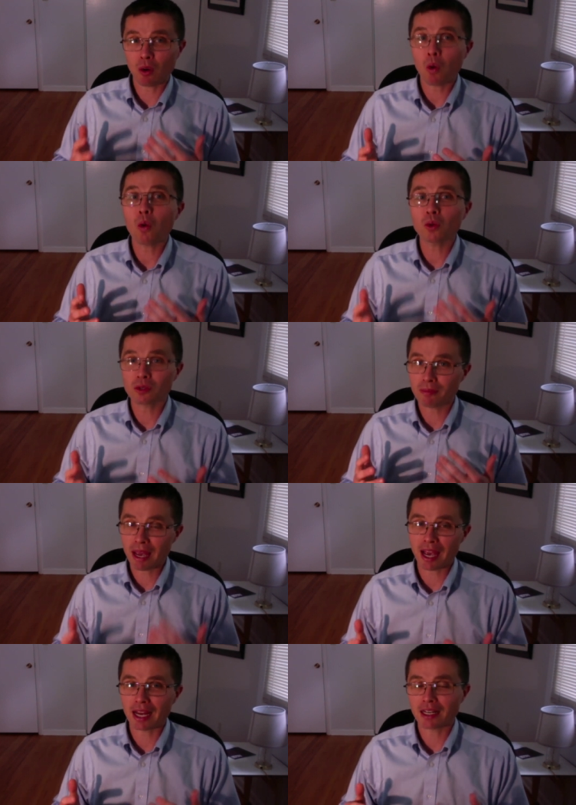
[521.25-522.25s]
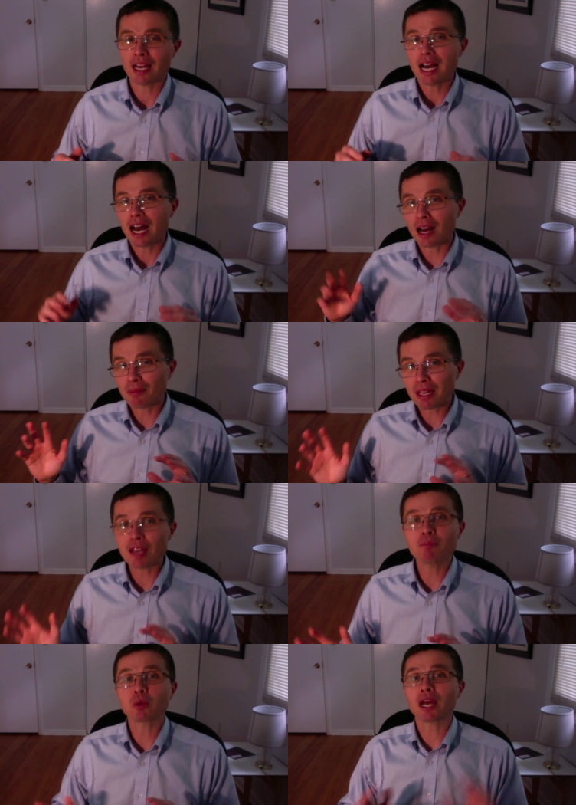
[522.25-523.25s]
old man,
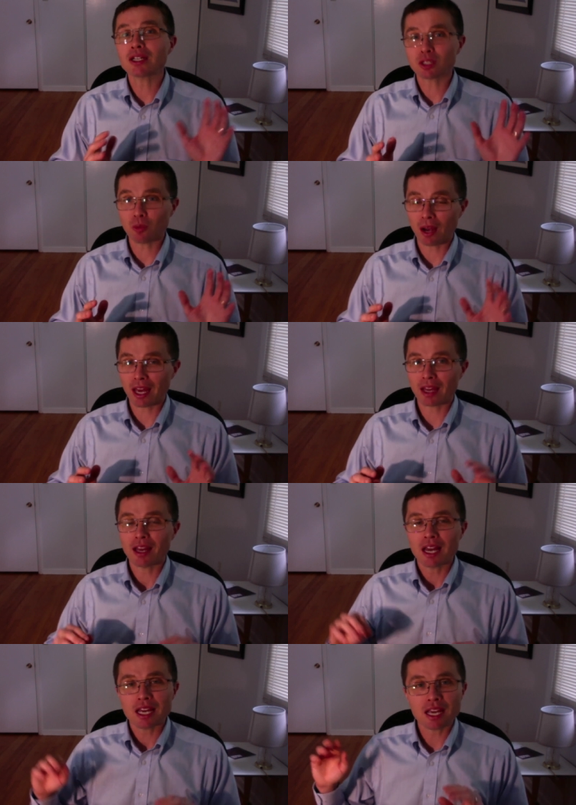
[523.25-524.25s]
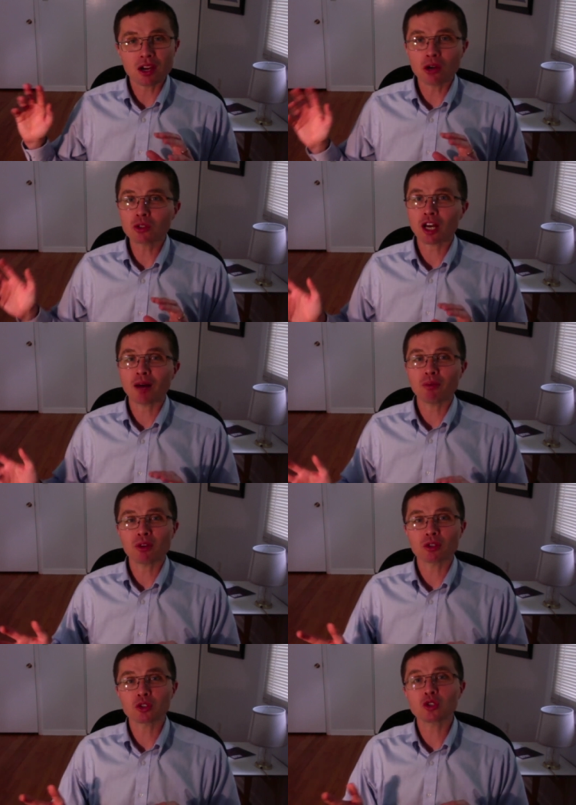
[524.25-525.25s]
he breaks away, he goes up
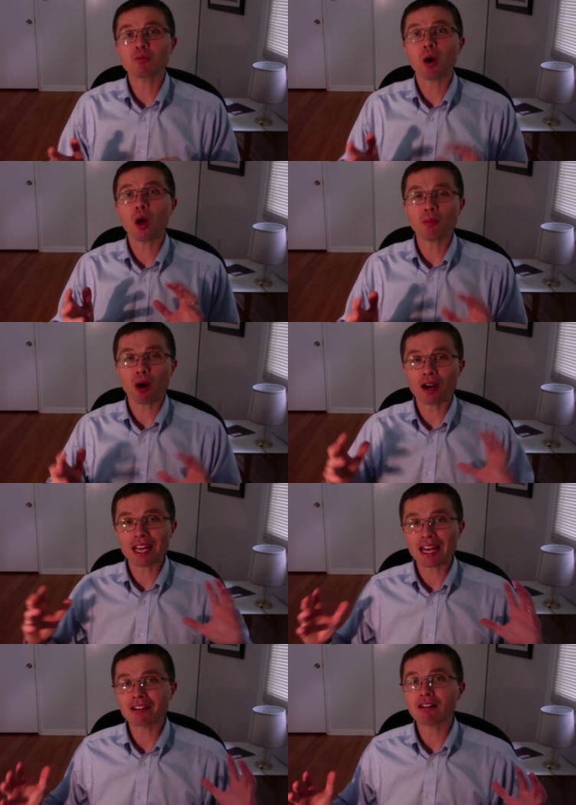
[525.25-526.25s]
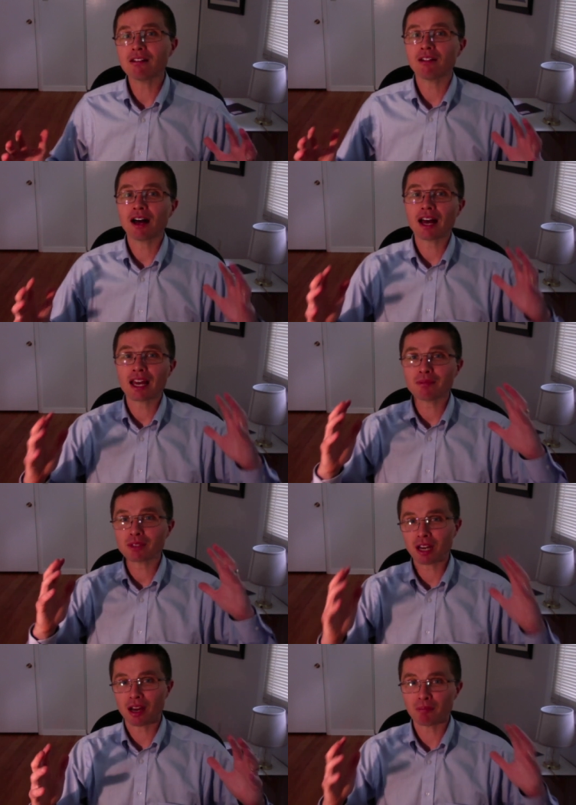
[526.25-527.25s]
with a small party and
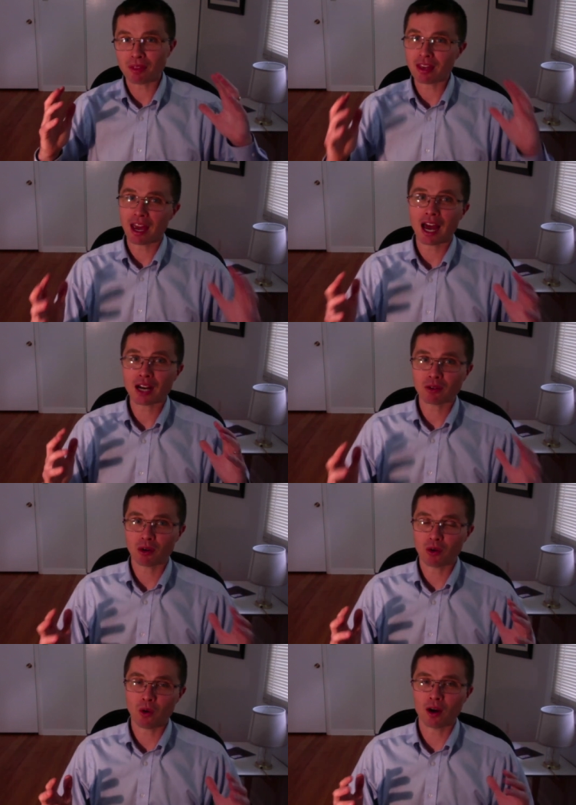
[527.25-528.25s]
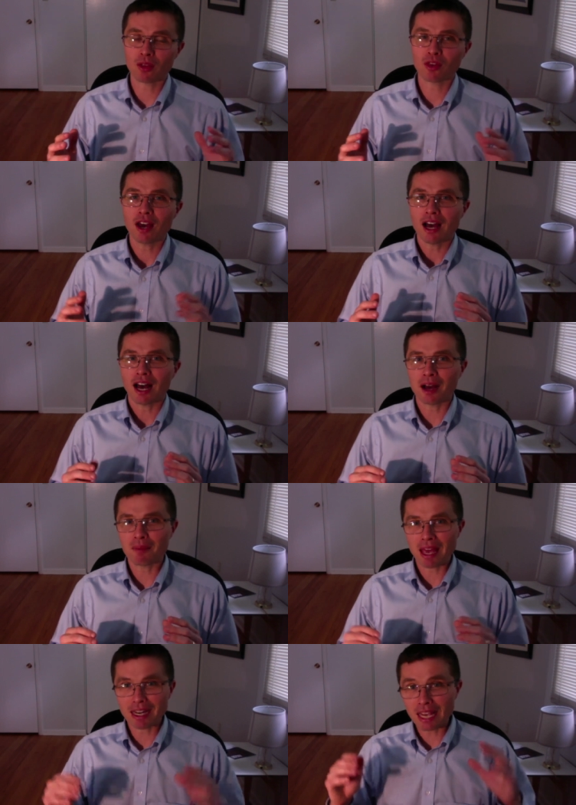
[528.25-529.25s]
climbs up the Acro-Corinth.
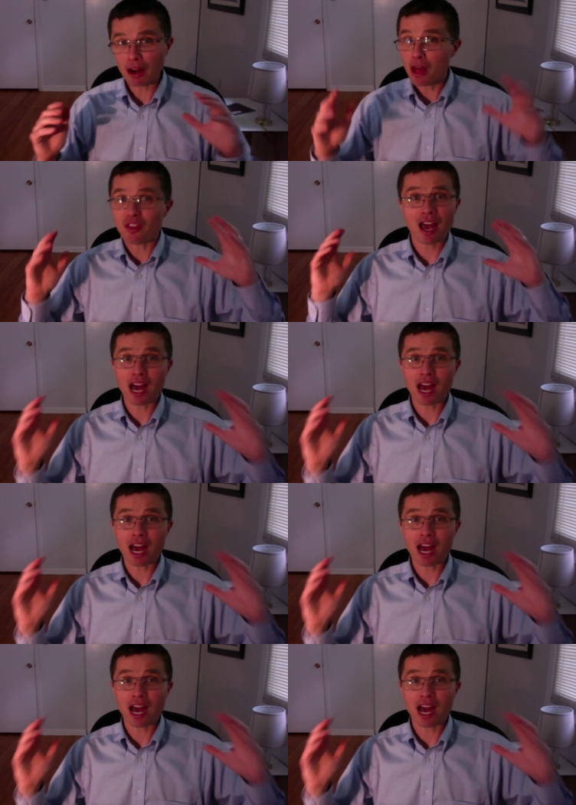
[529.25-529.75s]
And again, the